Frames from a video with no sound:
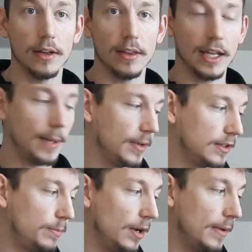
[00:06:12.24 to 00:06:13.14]
That I'm
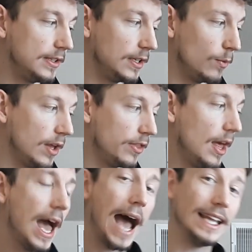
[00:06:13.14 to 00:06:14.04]
experimenting with.
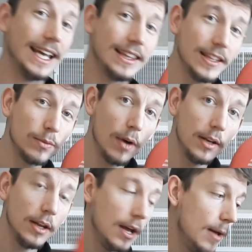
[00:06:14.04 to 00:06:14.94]
I like this
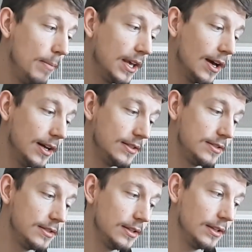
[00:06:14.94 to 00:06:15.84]
one
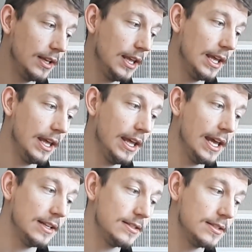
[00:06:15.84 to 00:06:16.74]
because
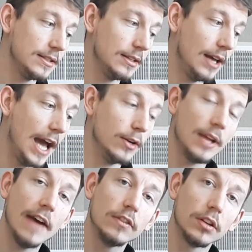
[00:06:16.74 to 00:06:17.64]
I don't
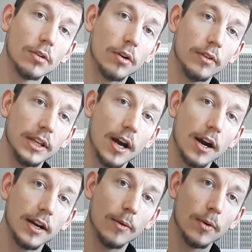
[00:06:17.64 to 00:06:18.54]
have to throw it really
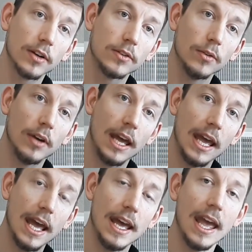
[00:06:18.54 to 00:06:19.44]
hard. It works.
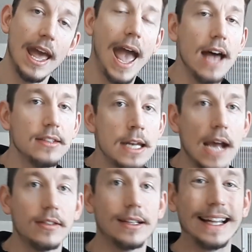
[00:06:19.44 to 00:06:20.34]
It has a
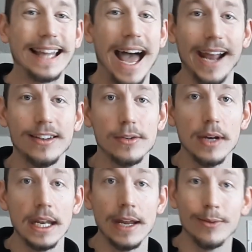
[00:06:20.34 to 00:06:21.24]
nice glide to
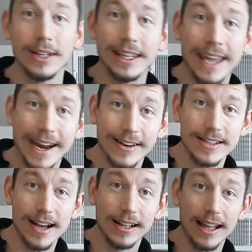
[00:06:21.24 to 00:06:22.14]
it, and it really
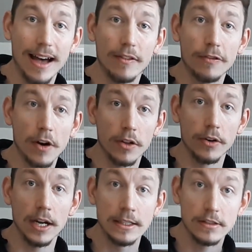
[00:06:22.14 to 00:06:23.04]
carries a lot
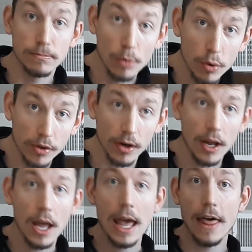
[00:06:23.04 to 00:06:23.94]
farther and smoother
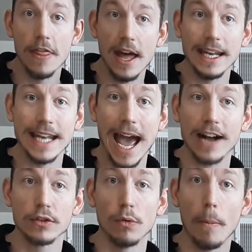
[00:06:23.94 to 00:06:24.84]
than an actual